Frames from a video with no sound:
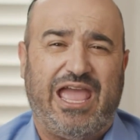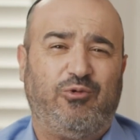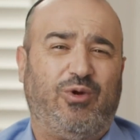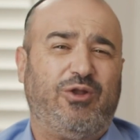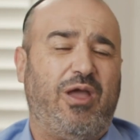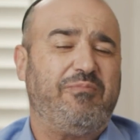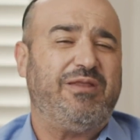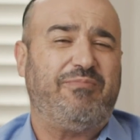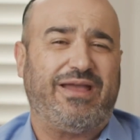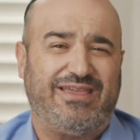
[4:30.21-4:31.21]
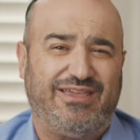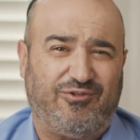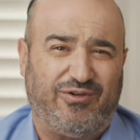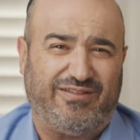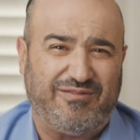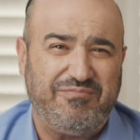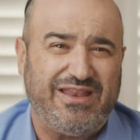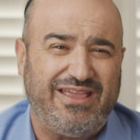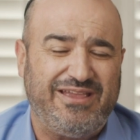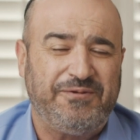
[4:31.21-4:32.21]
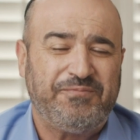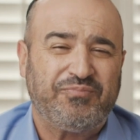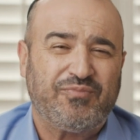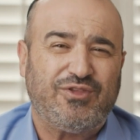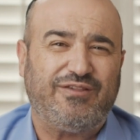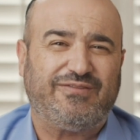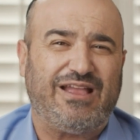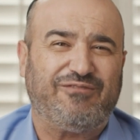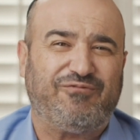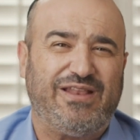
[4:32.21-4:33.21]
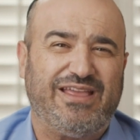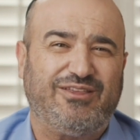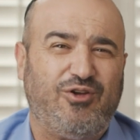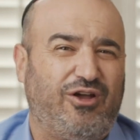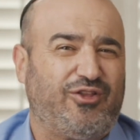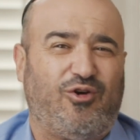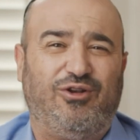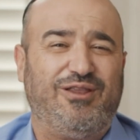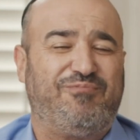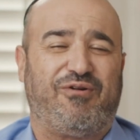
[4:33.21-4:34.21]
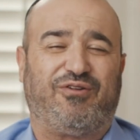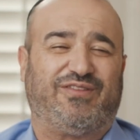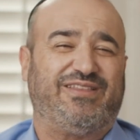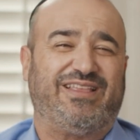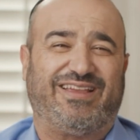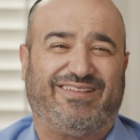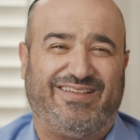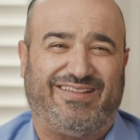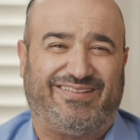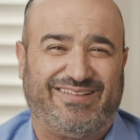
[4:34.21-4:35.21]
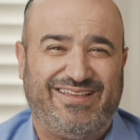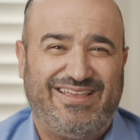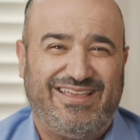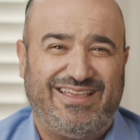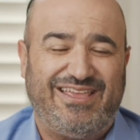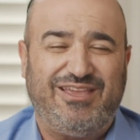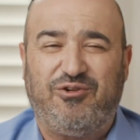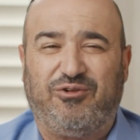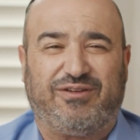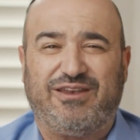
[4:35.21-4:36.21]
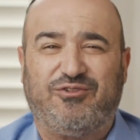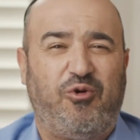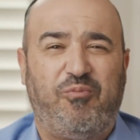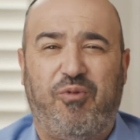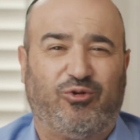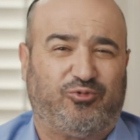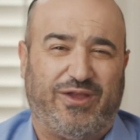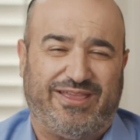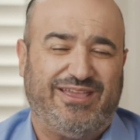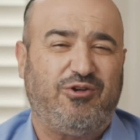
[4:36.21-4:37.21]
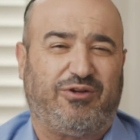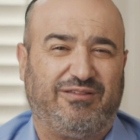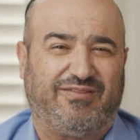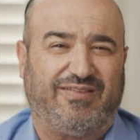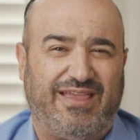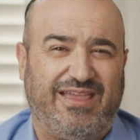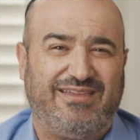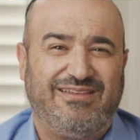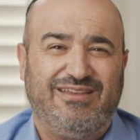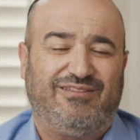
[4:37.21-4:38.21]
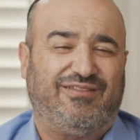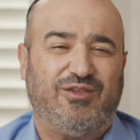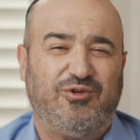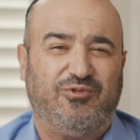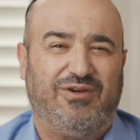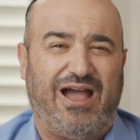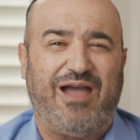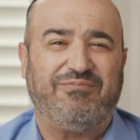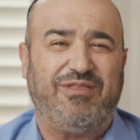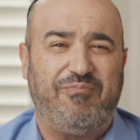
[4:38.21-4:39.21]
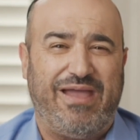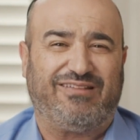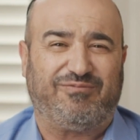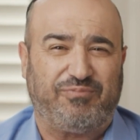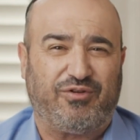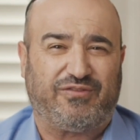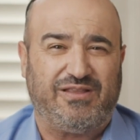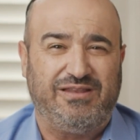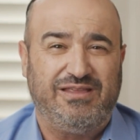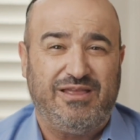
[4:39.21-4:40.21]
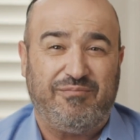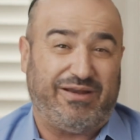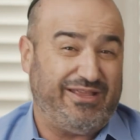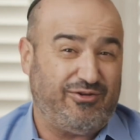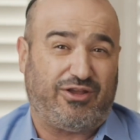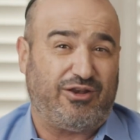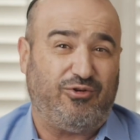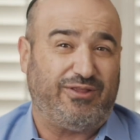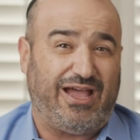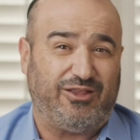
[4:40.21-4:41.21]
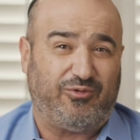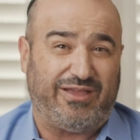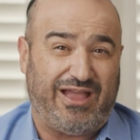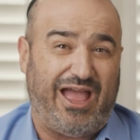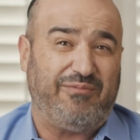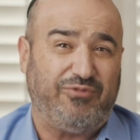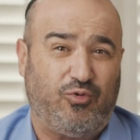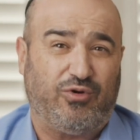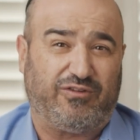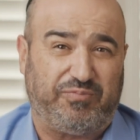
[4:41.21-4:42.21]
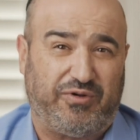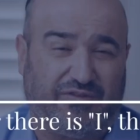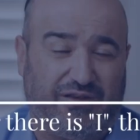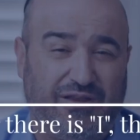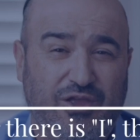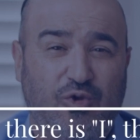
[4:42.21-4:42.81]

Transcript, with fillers: And what do I mean by egoism? Meaning you start feeling you're the only person that exists. Ego can go both ways. Ego can say to you, I'm the best person, but ego can go the other way, I am the worst person.